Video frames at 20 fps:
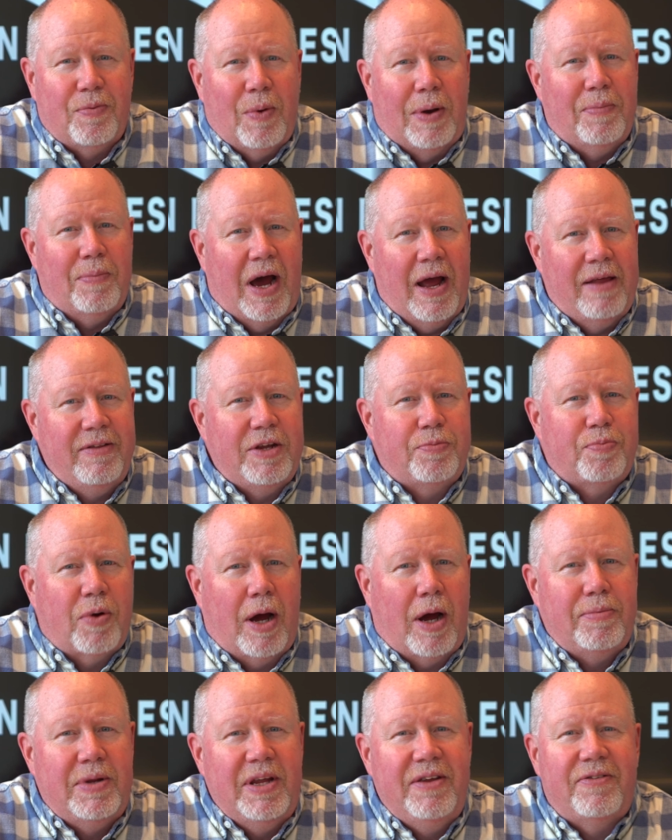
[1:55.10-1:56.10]
when buying these
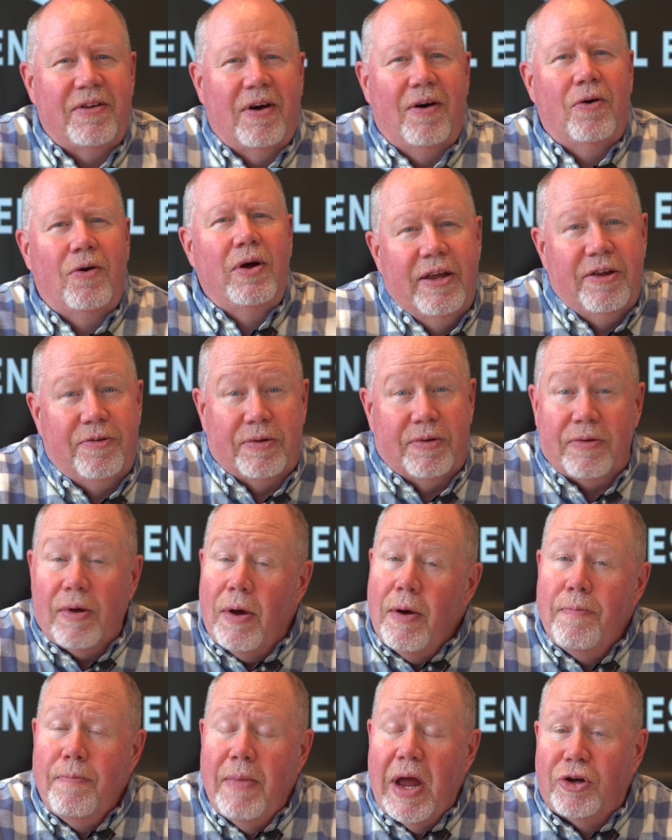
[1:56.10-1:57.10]
properties though is
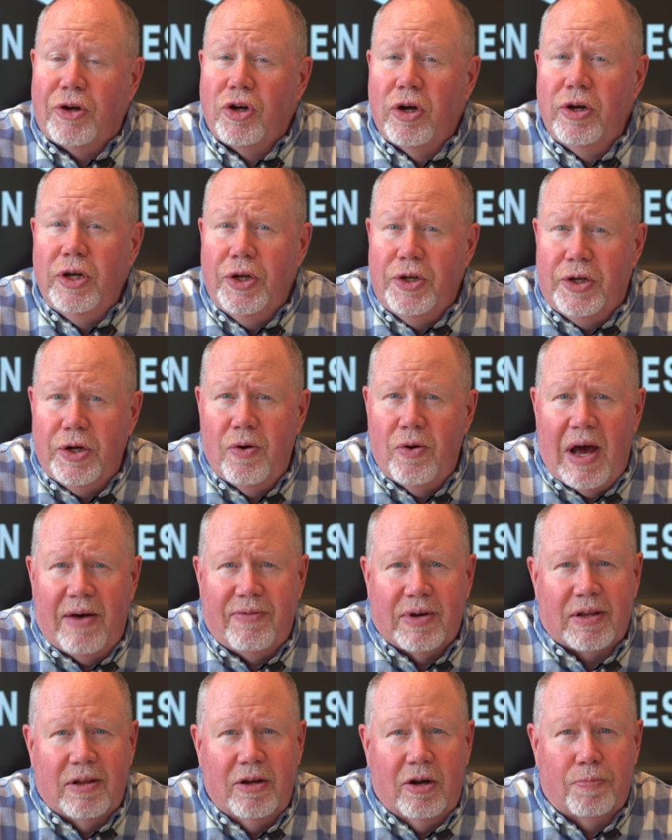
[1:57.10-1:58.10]
make sure you do have a
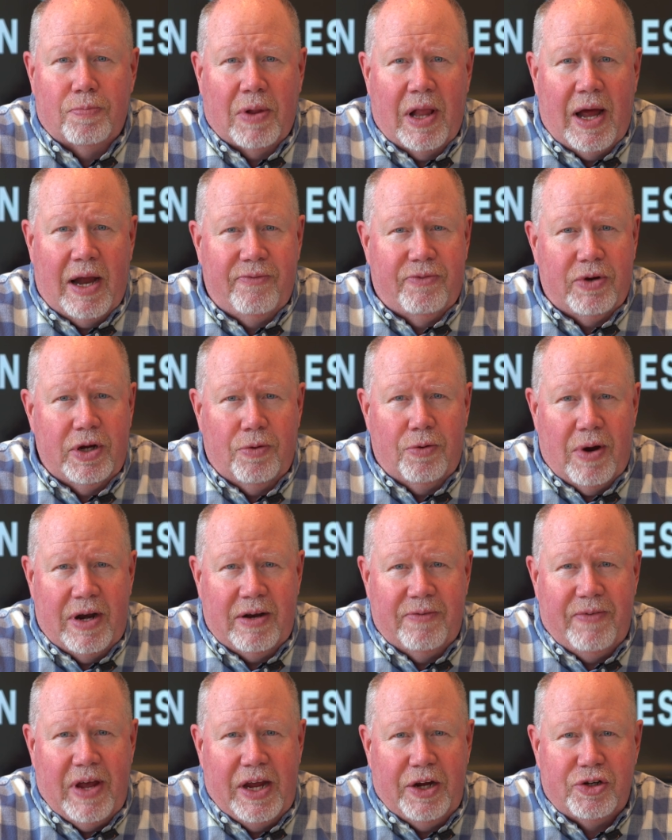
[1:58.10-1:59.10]
clear plan for your
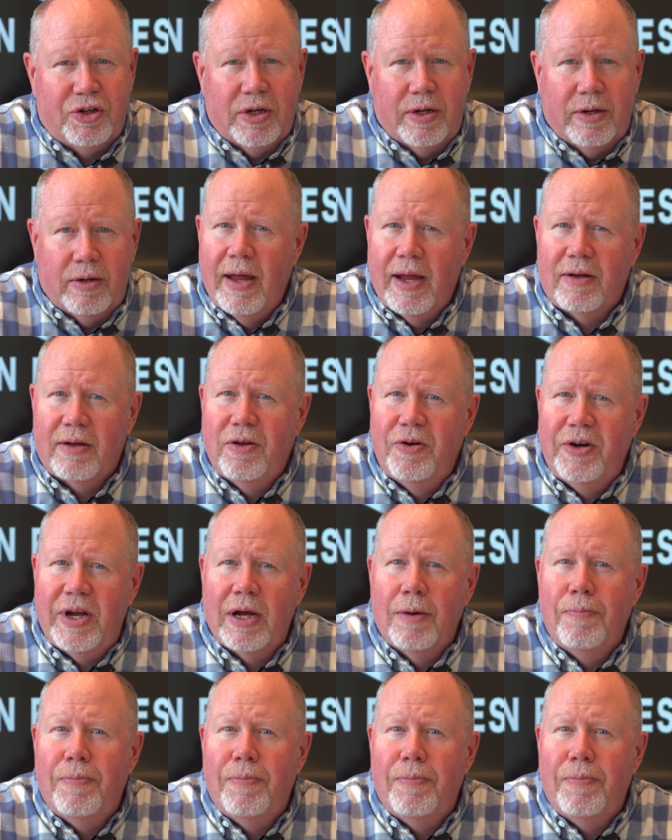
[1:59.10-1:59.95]
renovation, including a